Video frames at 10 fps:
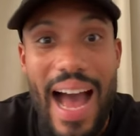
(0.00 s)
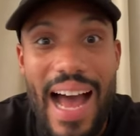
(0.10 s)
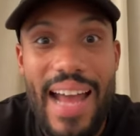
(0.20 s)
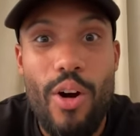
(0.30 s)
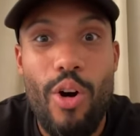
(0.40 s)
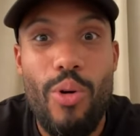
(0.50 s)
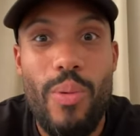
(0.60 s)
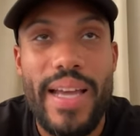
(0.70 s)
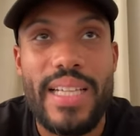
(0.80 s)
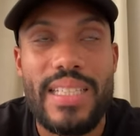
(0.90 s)
I
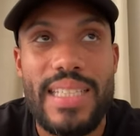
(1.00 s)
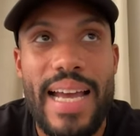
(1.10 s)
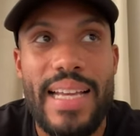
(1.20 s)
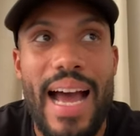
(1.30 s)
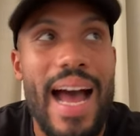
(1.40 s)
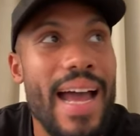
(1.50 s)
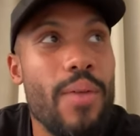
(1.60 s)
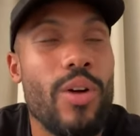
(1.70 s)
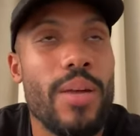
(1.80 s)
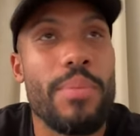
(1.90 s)
always said, I
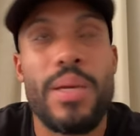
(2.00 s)
want to